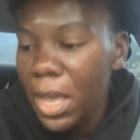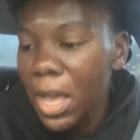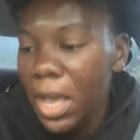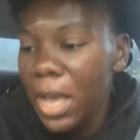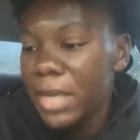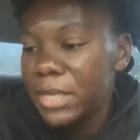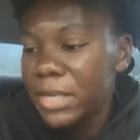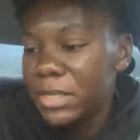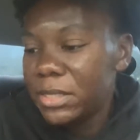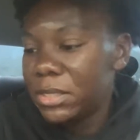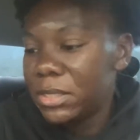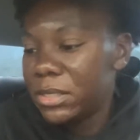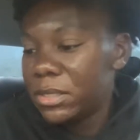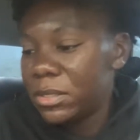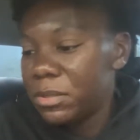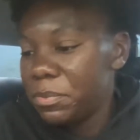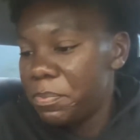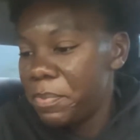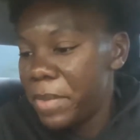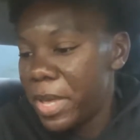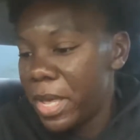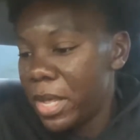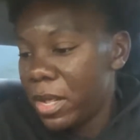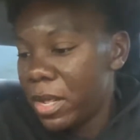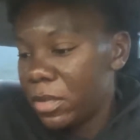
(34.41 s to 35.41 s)
I
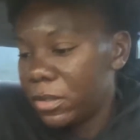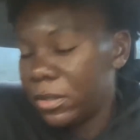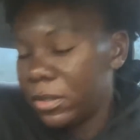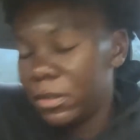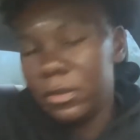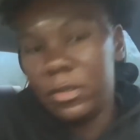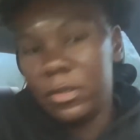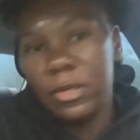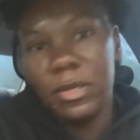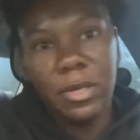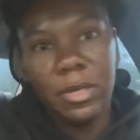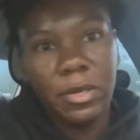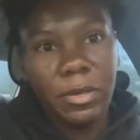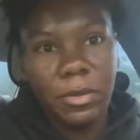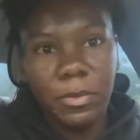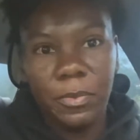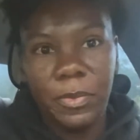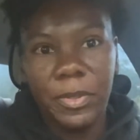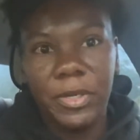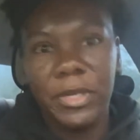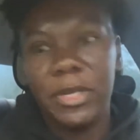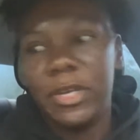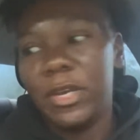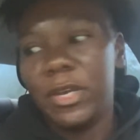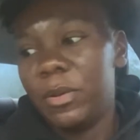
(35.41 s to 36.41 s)
smelled, you know,
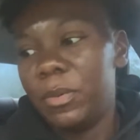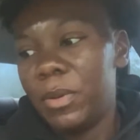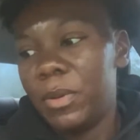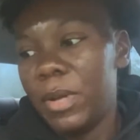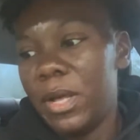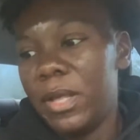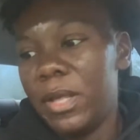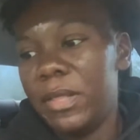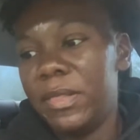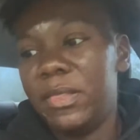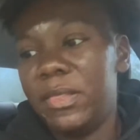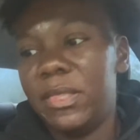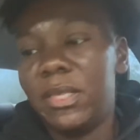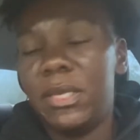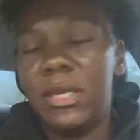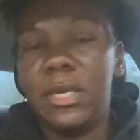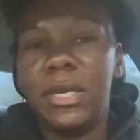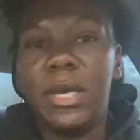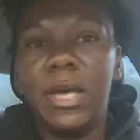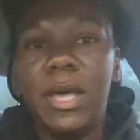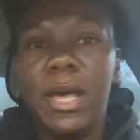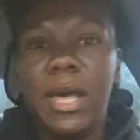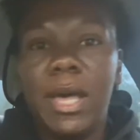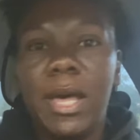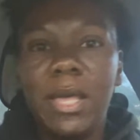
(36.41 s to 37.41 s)
when you go on the
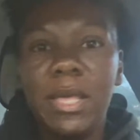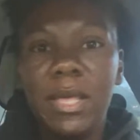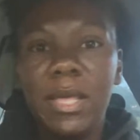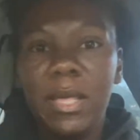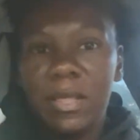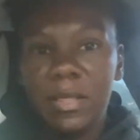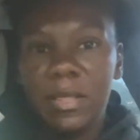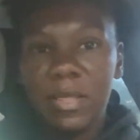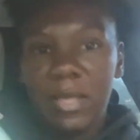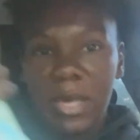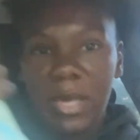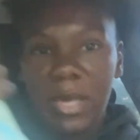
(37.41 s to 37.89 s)
uh, the